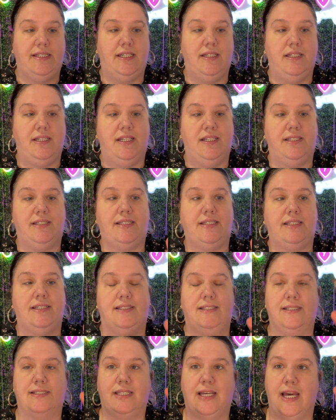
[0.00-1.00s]
in this. This
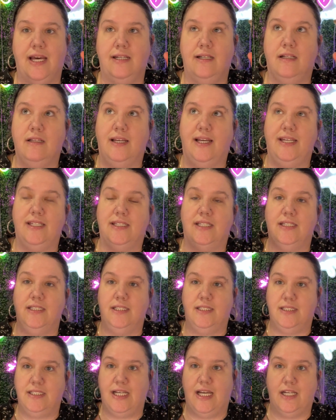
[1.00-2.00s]
is kind of like the
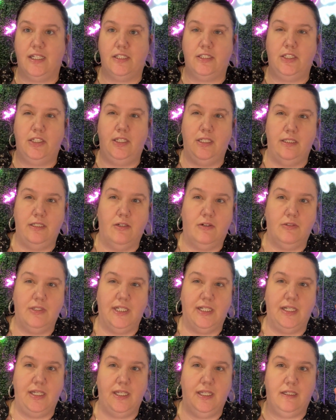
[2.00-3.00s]
Natasha
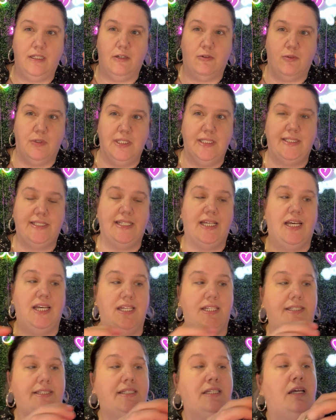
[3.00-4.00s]
Denona in the one
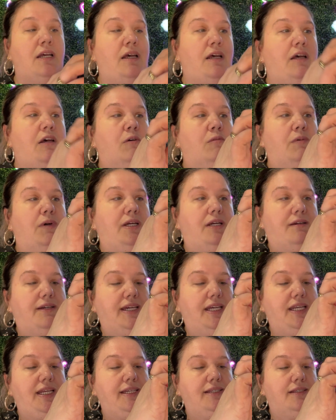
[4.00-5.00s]
size, where you're
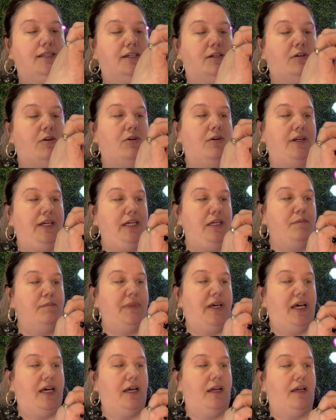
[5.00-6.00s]
getting the cream
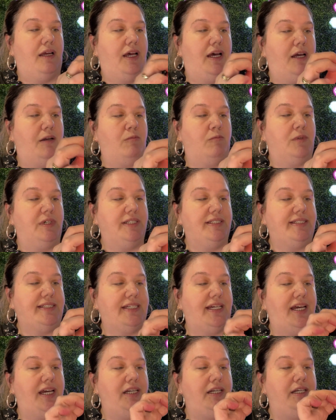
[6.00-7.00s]
on one
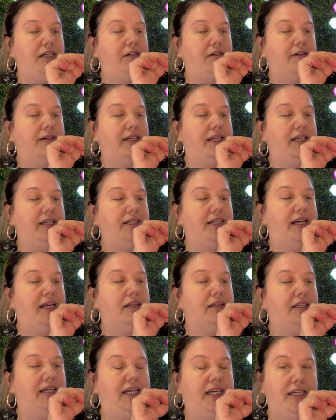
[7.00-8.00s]
side and you're getting
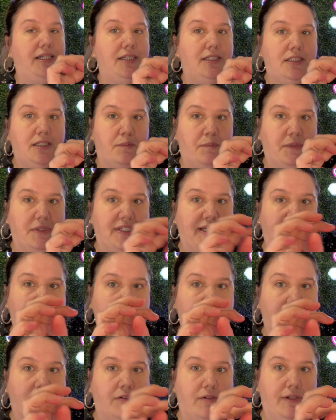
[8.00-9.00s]
that lid to protect
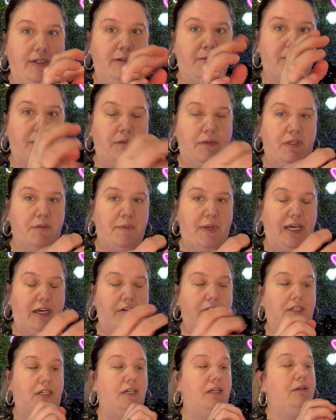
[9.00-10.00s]
the cream from the
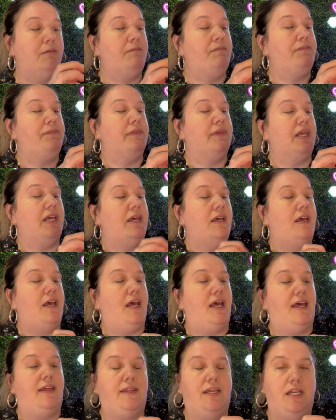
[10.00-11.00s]
powder.
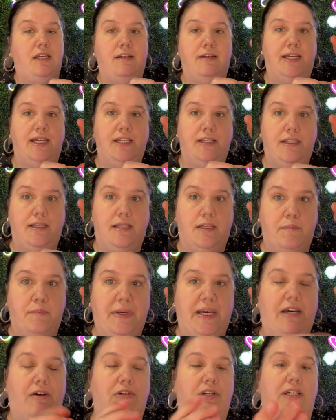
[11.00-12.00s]
And then you're getting the
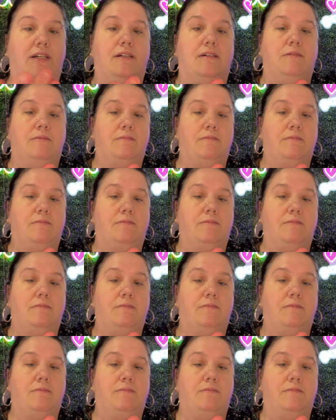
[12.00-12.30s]
powder.